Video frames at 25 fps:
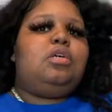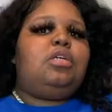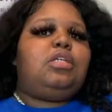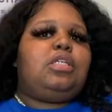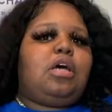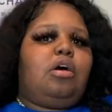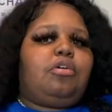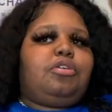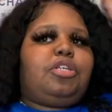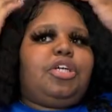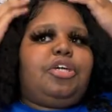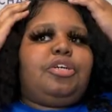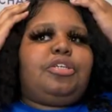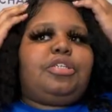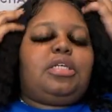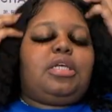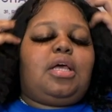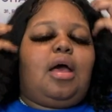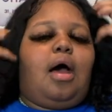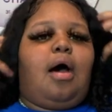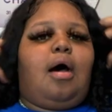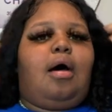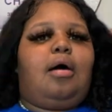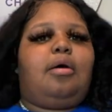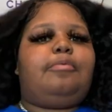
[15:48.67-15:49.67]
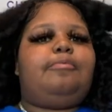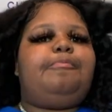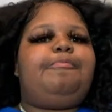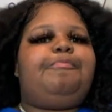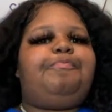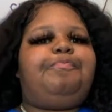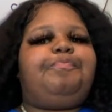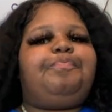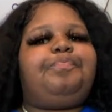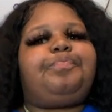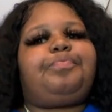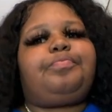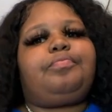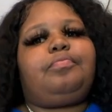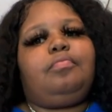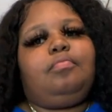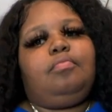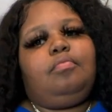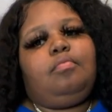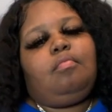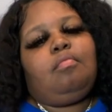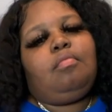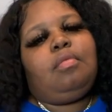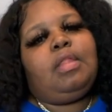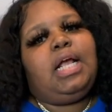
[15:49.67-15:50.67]
So cheers to y'all.
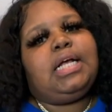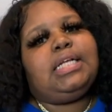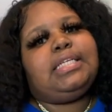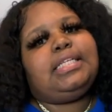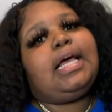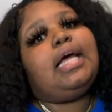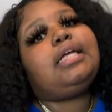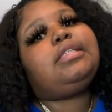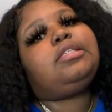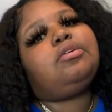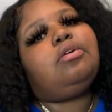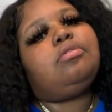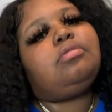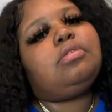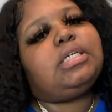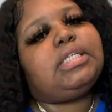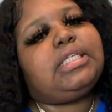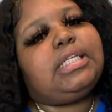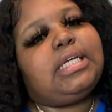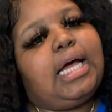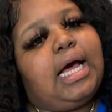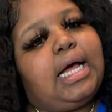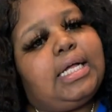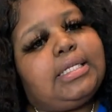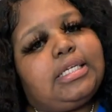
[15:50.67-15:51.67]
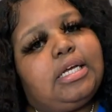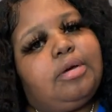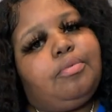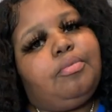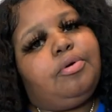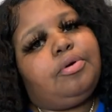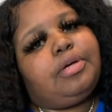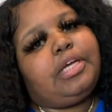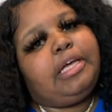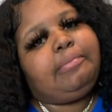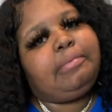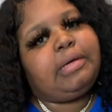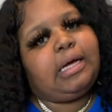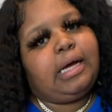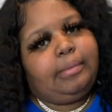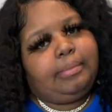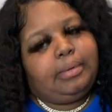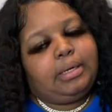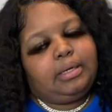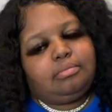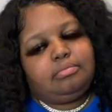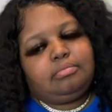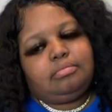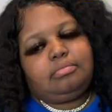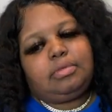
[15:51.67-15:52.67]
Stay tuned because the content will keep
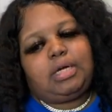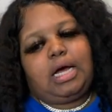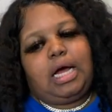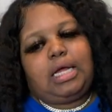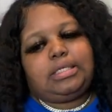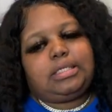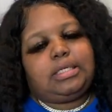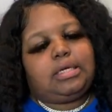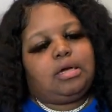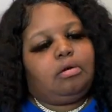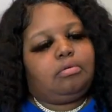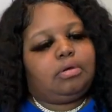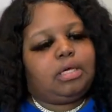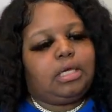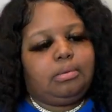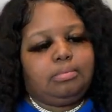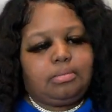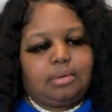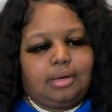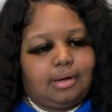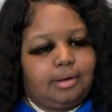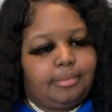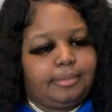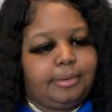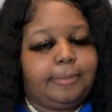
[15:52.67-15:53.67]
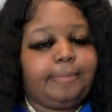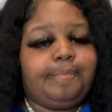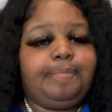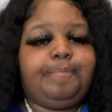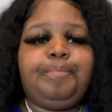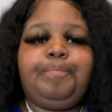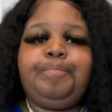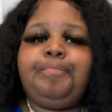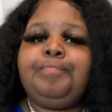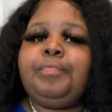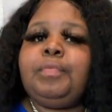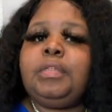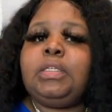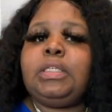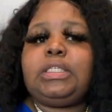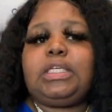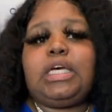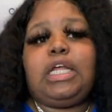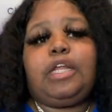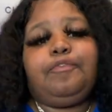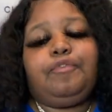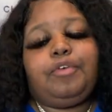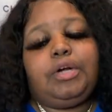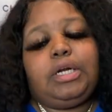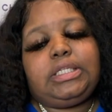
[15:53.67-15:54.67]
coming. Content gonna keep coming.
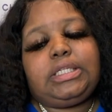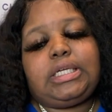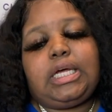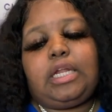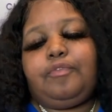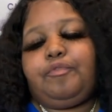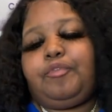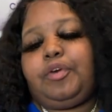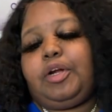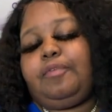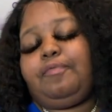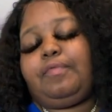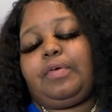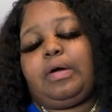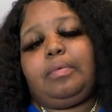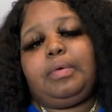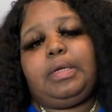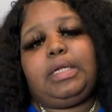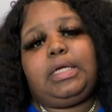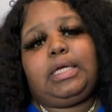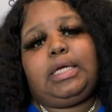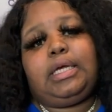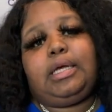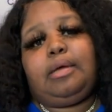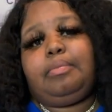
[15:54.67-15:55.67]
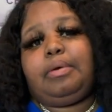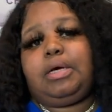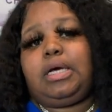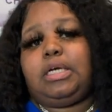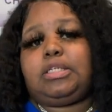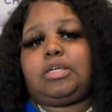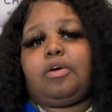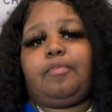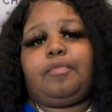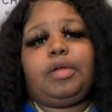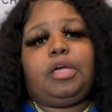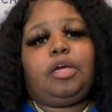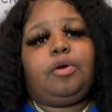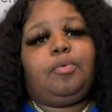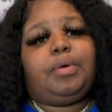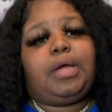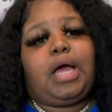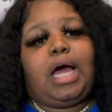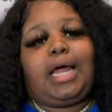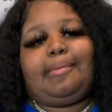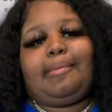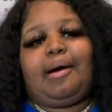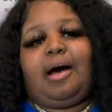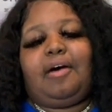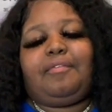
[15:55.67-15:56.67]
Tell a friend to tell a friend to fuck with the kid because over here we
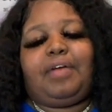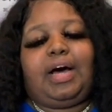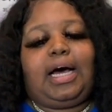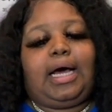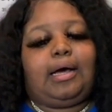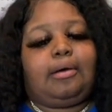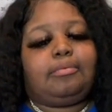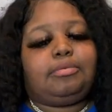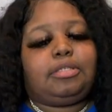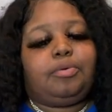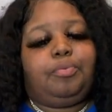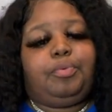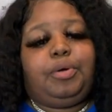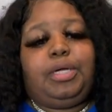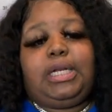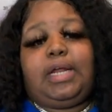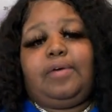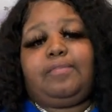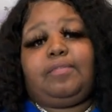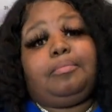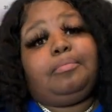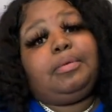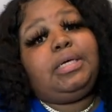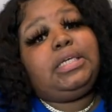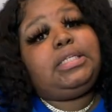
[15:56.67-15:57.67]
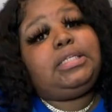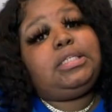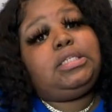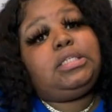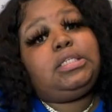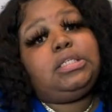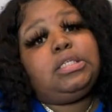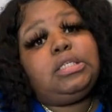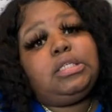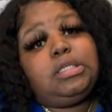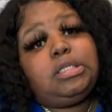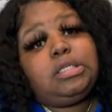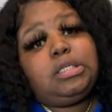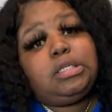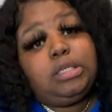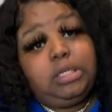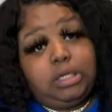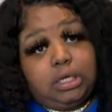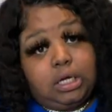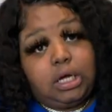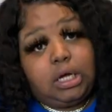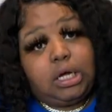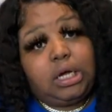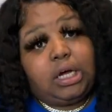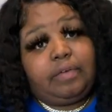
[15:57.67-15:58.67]
all about vibes and we never miss
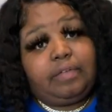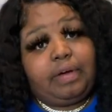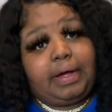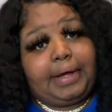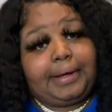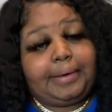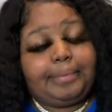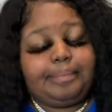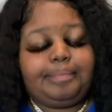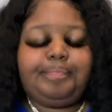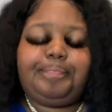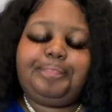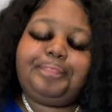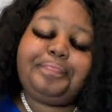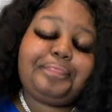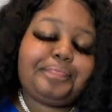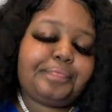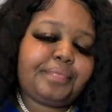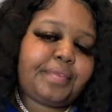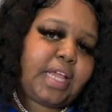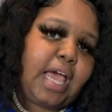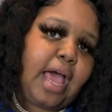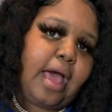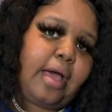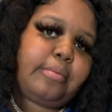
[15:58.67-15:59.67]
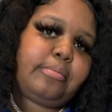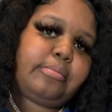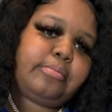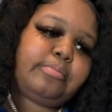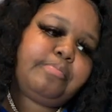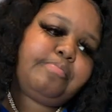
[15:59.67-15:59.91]
a vibe. Okay?